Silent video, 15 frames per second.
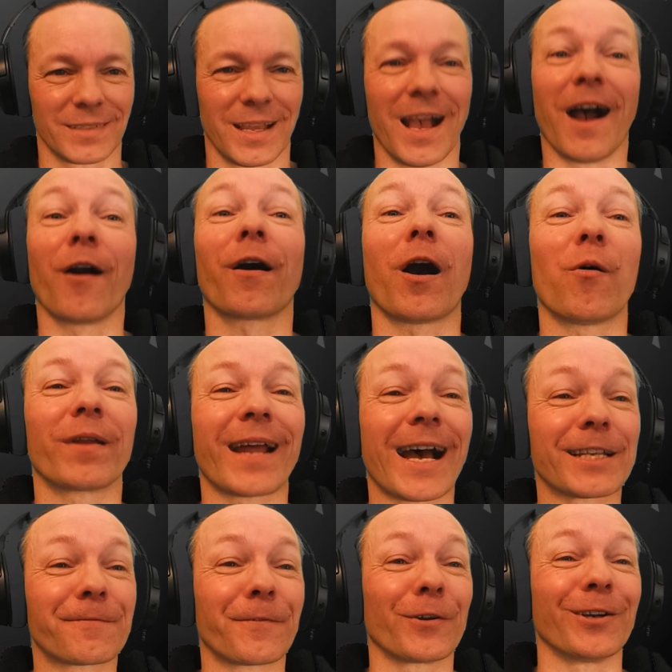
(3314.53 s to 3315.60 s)
I would
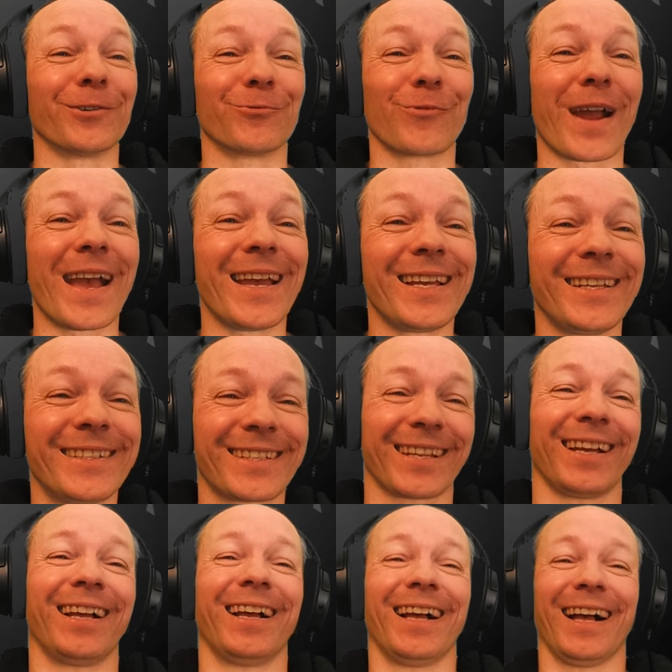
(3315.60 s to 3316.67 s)
ask for a raise.
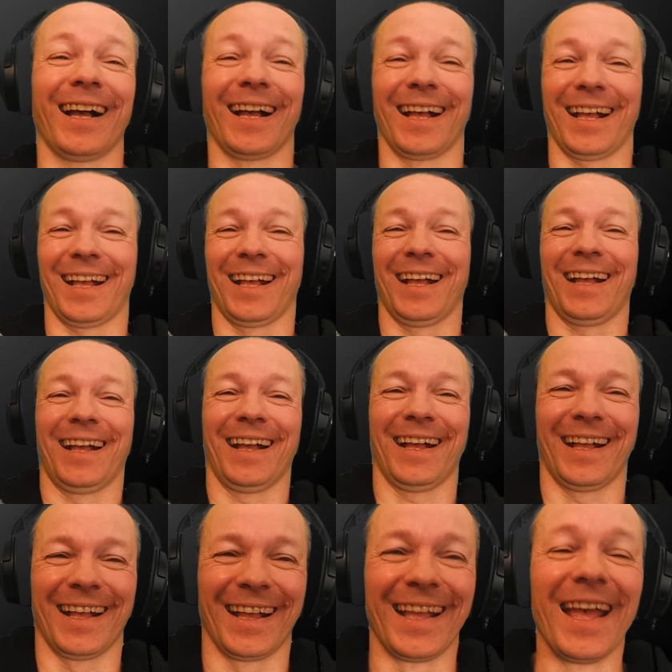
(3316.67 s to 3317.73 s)

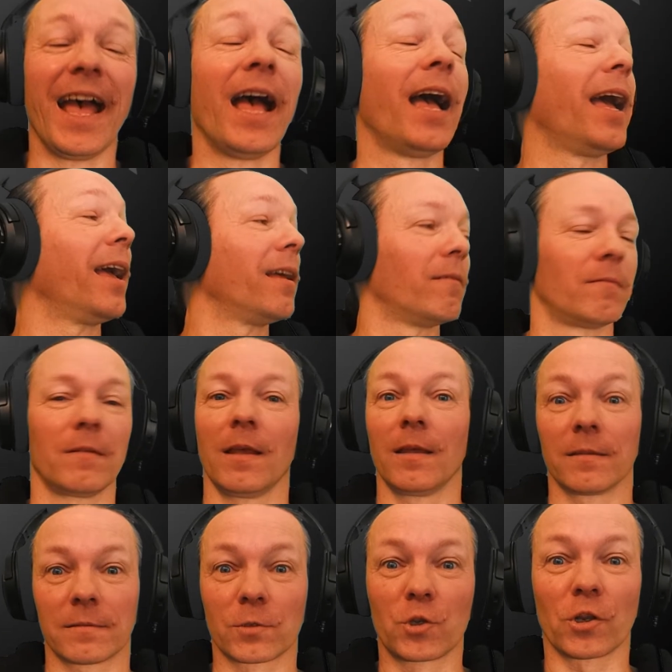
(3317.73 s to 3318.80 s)
Hey,
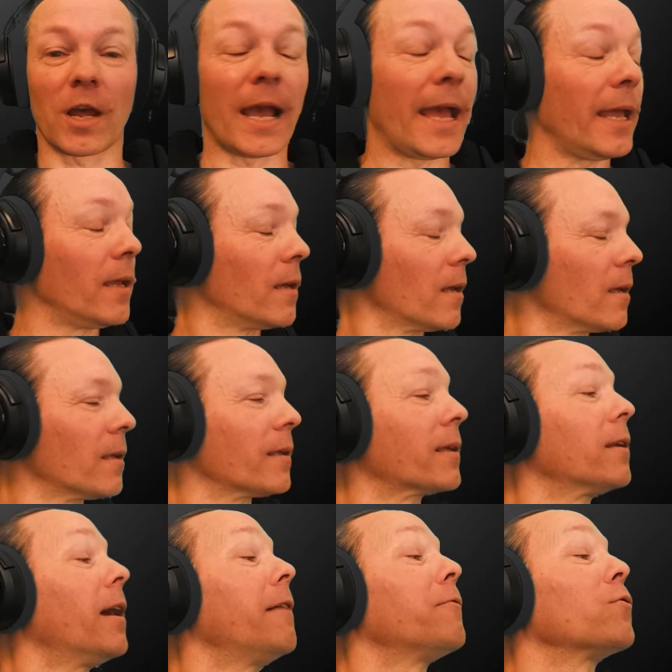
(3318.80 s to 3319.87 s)
hey,
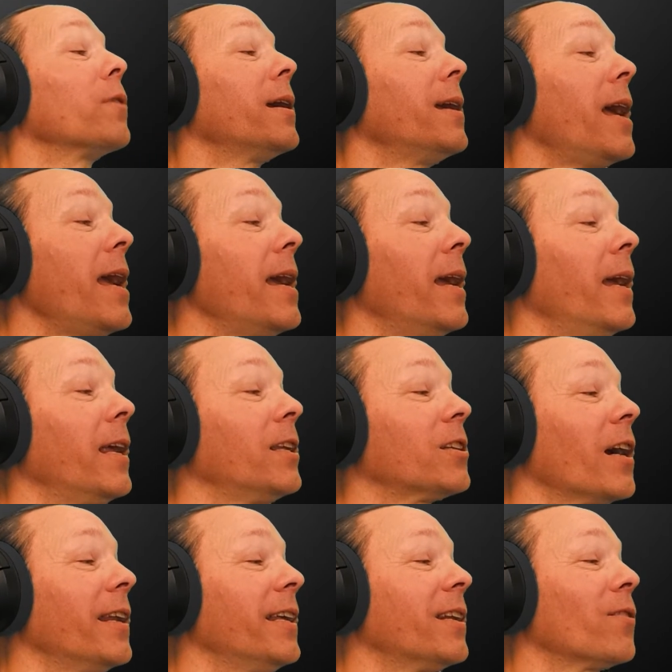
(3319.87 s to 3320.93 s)
can I have a raise? And
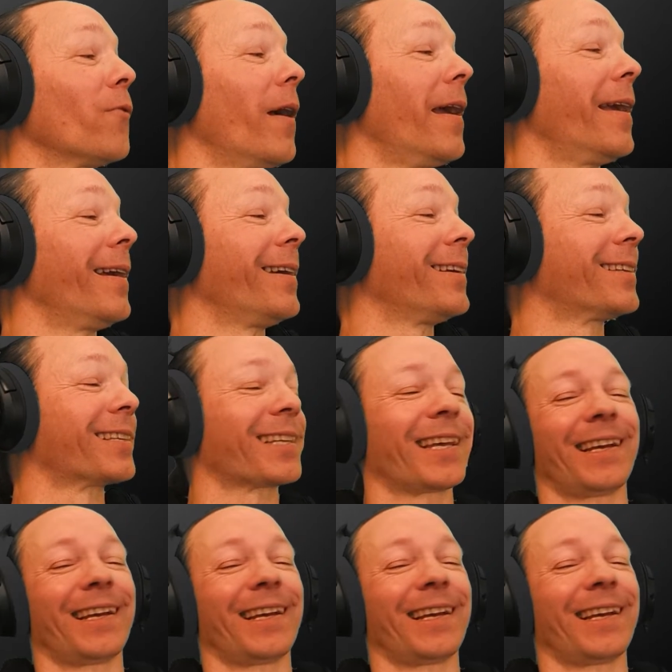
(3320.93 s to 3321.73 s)
I need a raise.